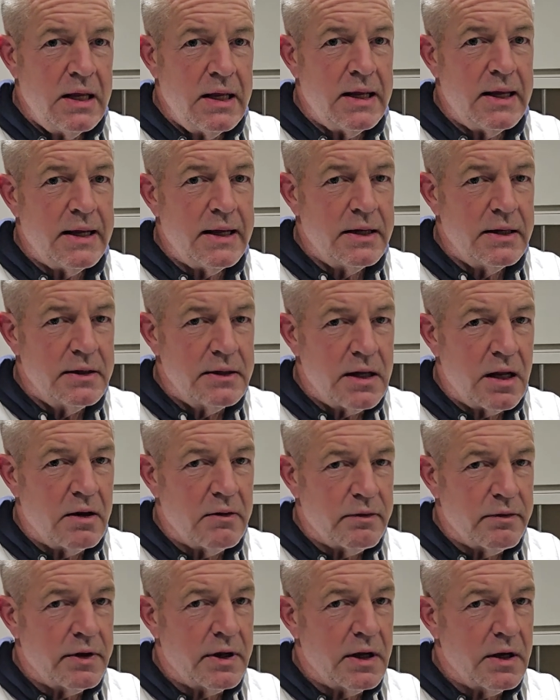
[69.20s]
yeah,
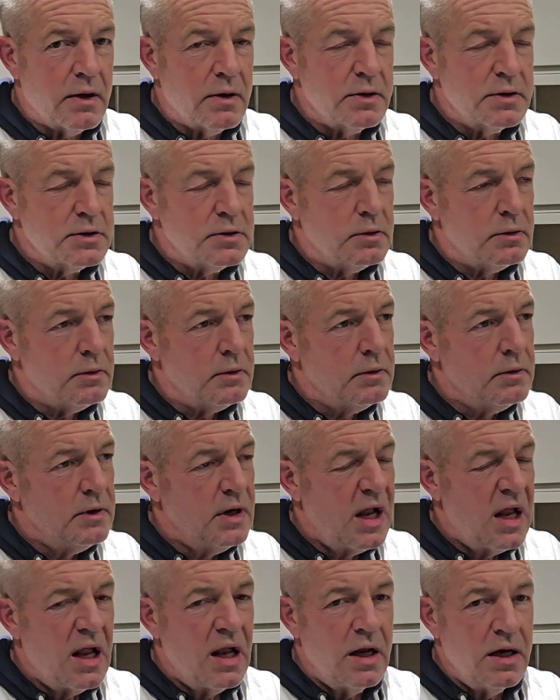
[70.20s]
don't forget I sort of
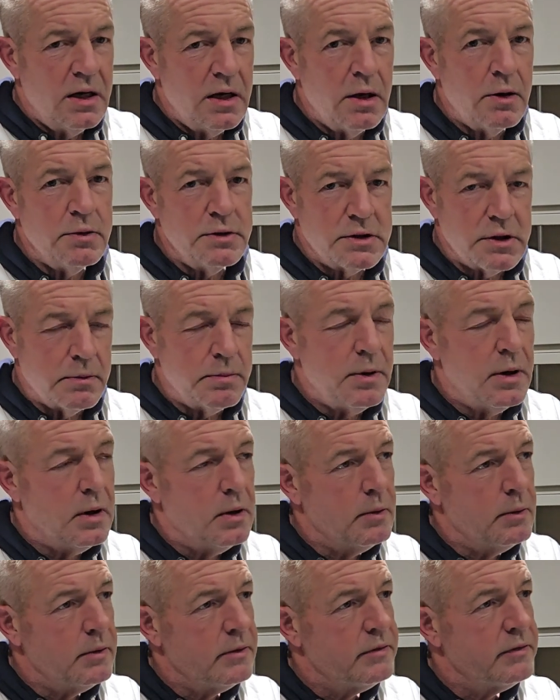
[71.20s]
lose the
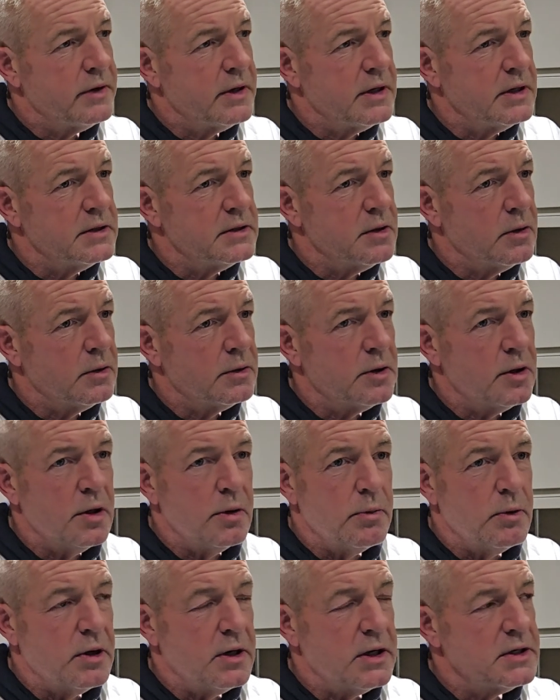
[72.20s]
plot with things not
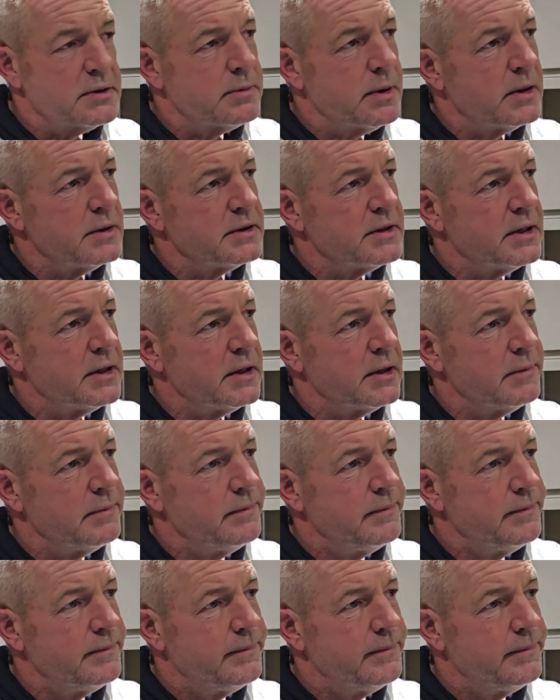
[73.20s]
doing what they're supposed to do.